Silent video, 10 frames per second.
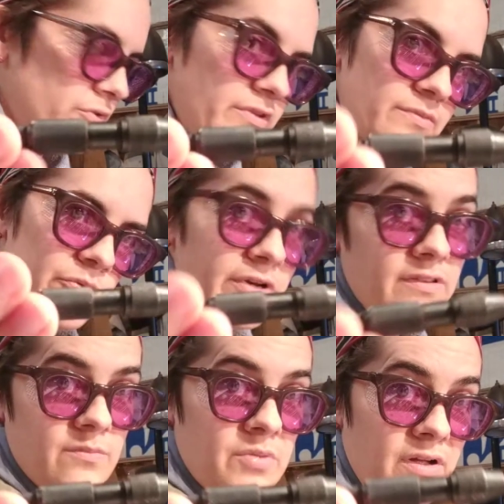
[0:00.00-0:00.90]
at this point.
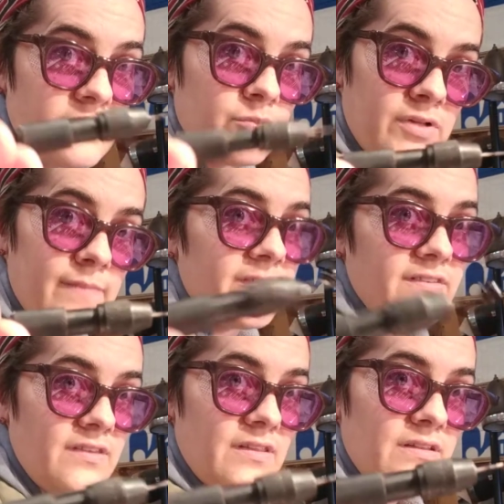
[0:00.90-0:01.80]
It's impossible,
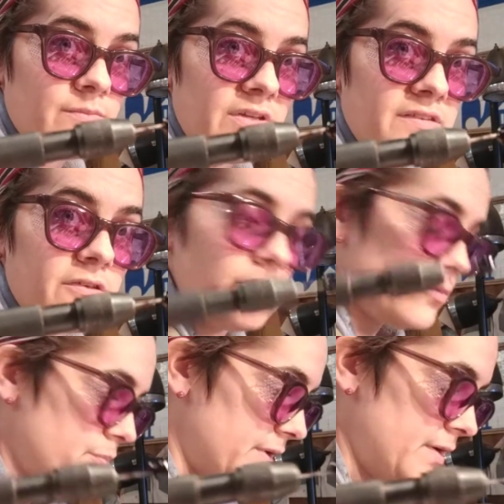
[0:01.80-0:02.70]
obviously, that's minuscule,
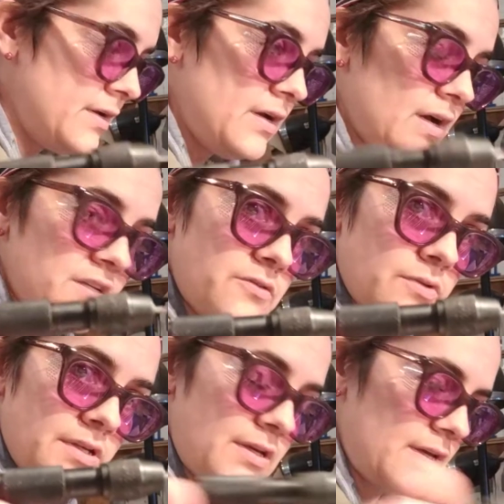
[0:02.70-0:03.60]
but I do
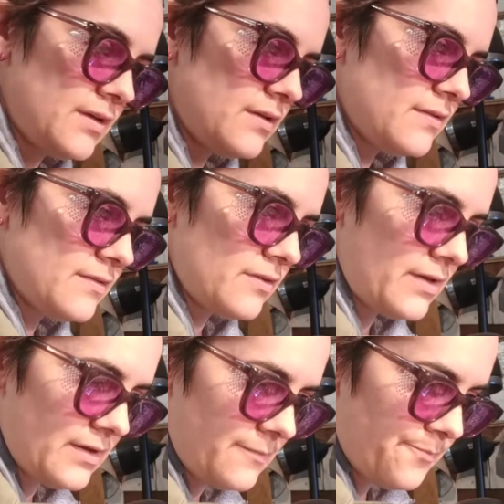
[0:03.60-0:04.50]
what I can. So
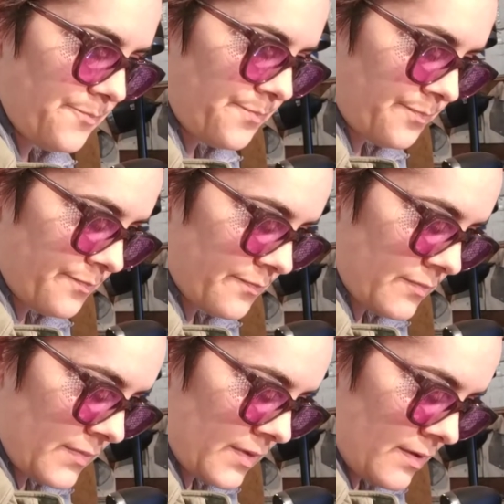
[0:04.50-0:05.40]
then
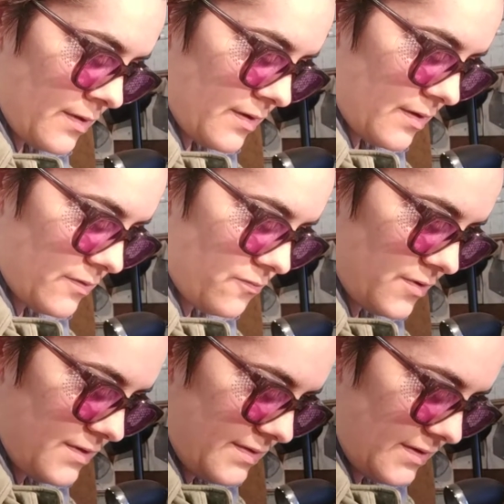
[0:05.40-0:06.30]
I
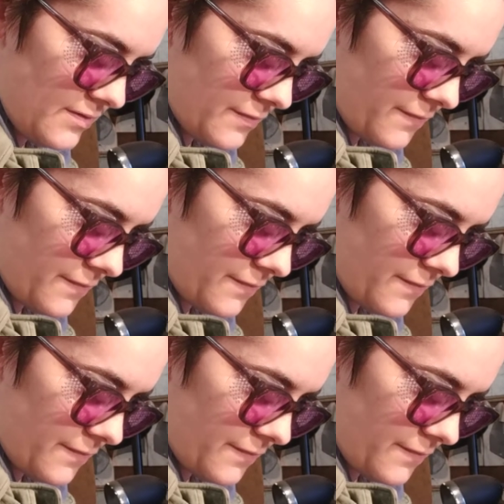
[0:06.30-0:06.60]
reheat the